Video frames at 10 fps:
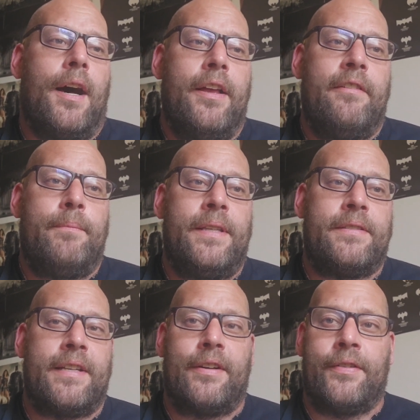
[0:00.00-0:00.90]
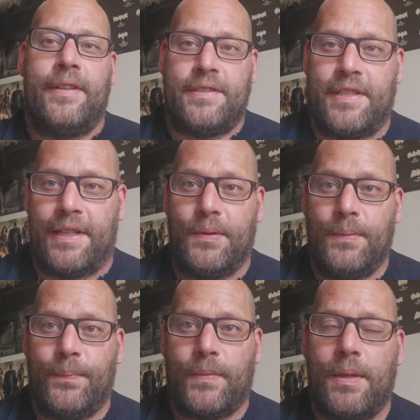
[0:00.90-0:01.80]
I have been sat on this
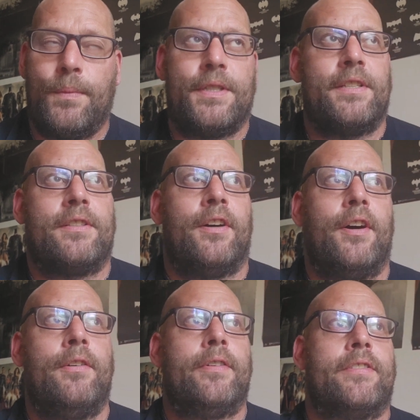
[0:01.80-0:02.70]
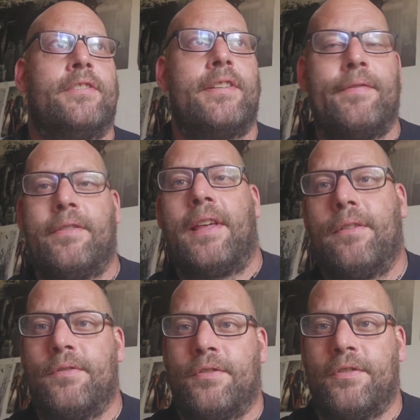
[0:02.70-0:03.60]
channel, which has got over
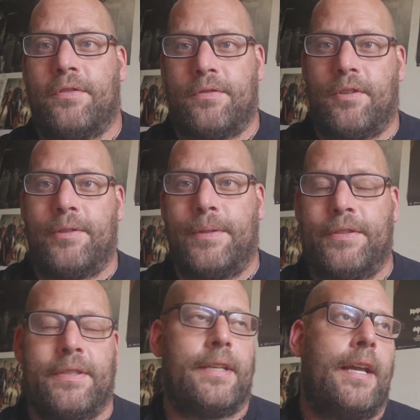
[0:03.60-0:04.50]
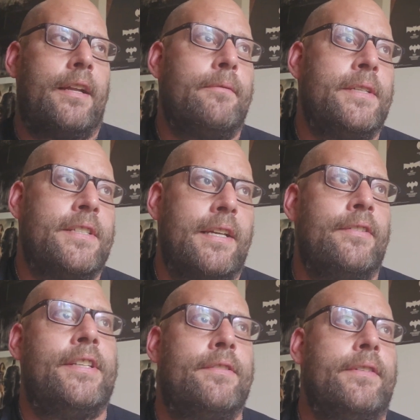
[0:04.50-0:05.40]
7,000 subscribers, and I've been sat
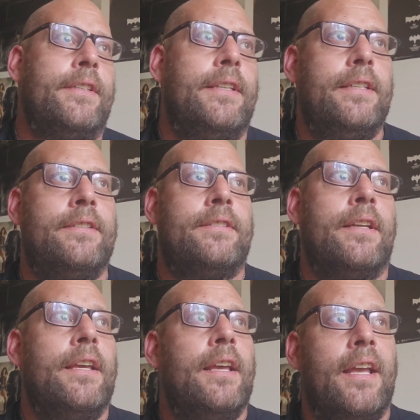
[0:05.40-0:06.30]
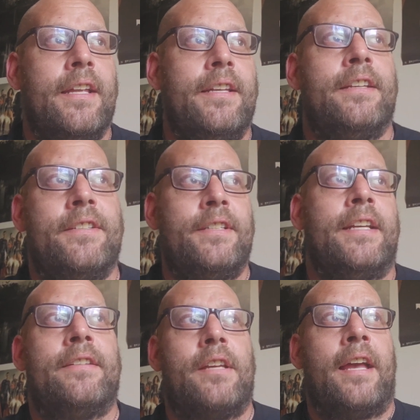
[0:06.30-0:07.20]
on this for years and years and
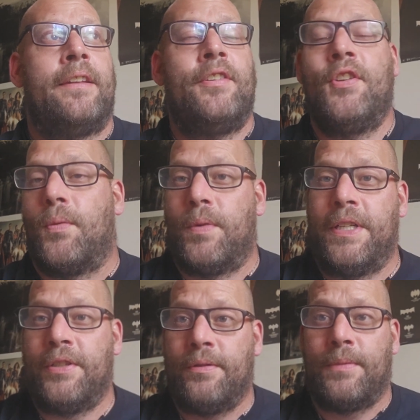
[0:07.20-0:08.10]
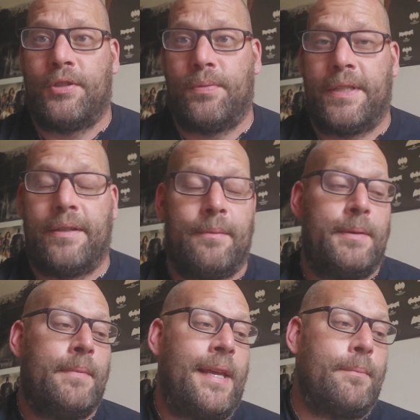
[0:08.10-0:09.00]
years and not really doing much with it. I've
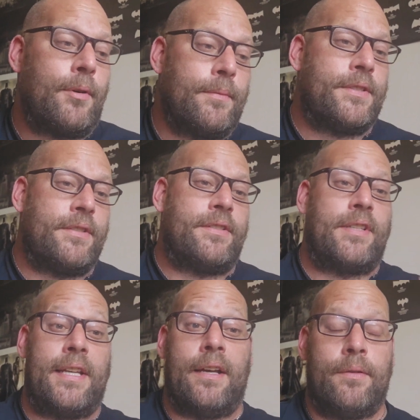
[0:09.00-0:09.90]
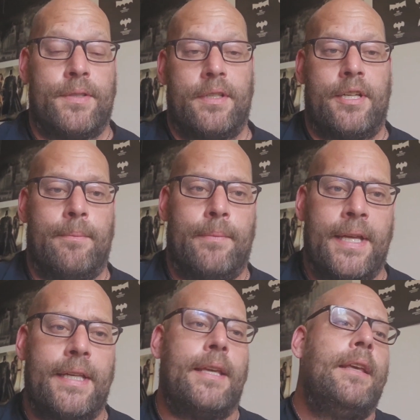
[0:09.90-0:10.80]
been making promises to say that I was going to come
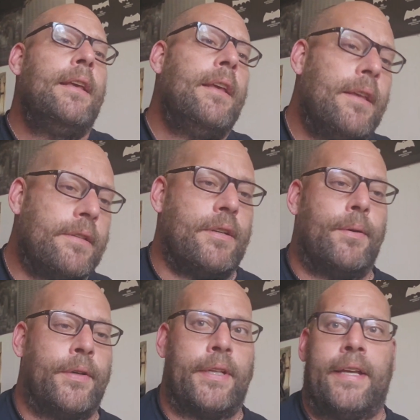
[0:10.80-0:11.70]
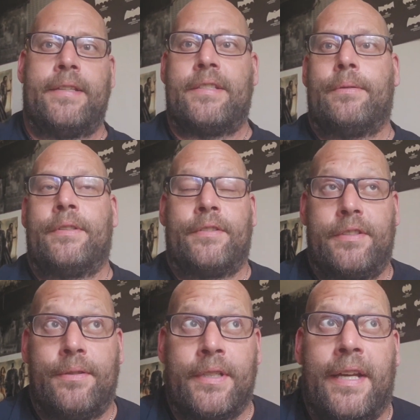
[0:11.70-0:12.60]
back, so on and so on and
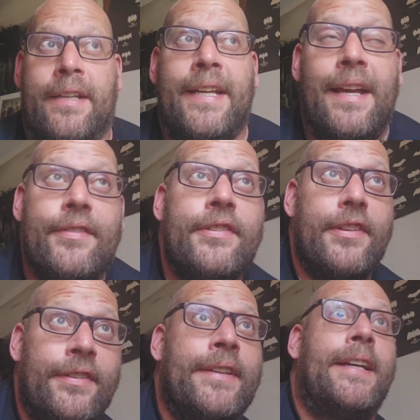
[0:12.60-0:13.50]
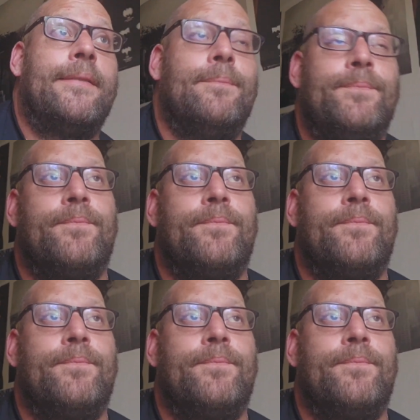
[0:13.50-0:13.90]
so on, and I haven't done that.